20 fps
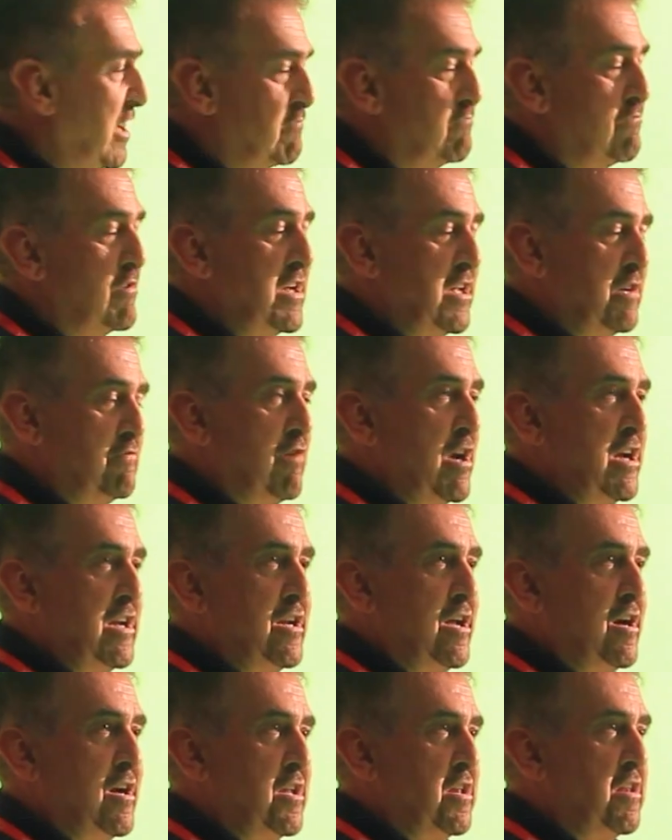a really great
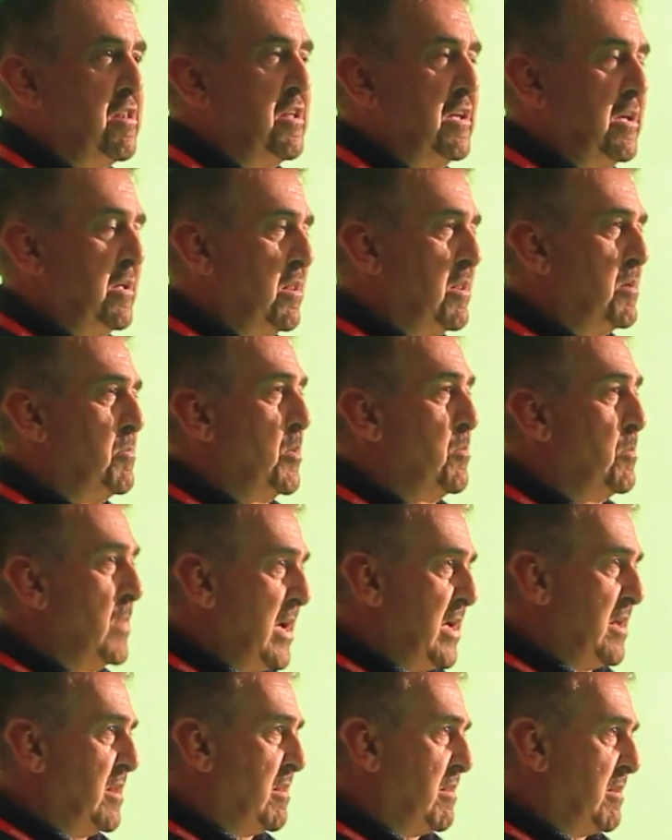night seeing some
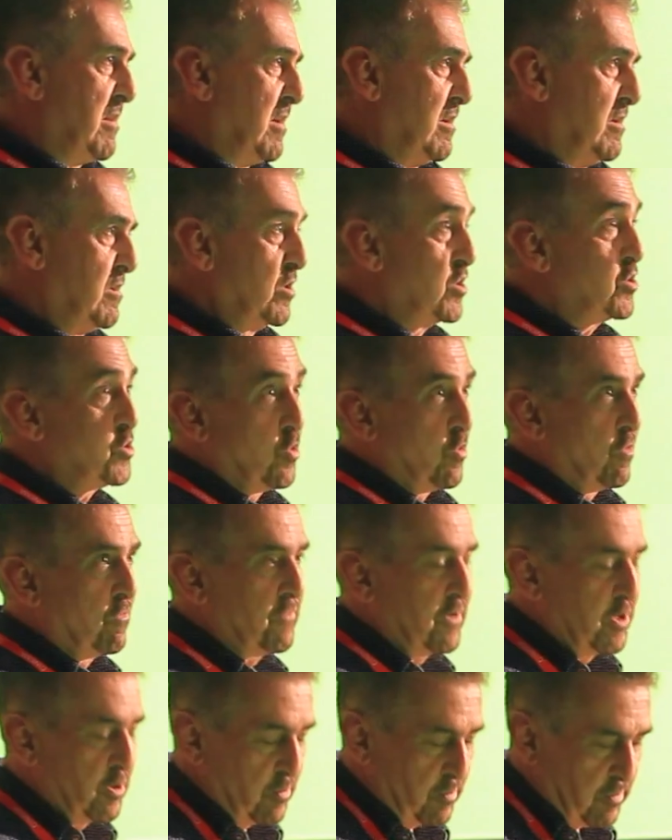amazing short
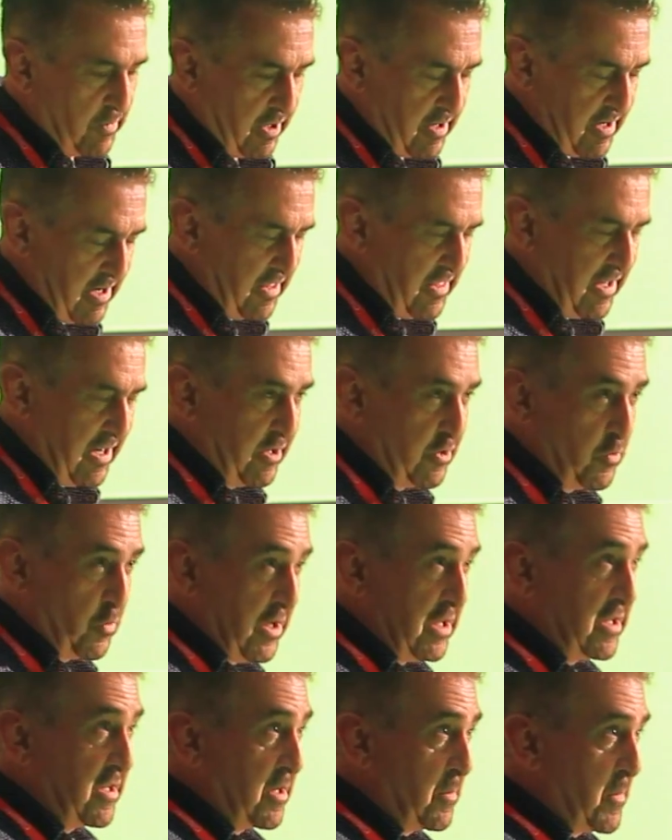films. And I think I
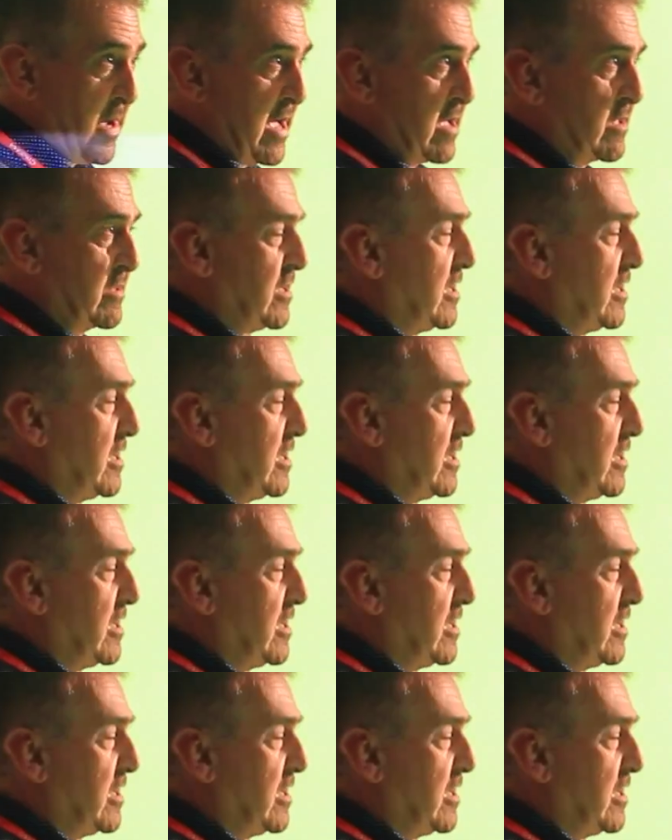tweeted about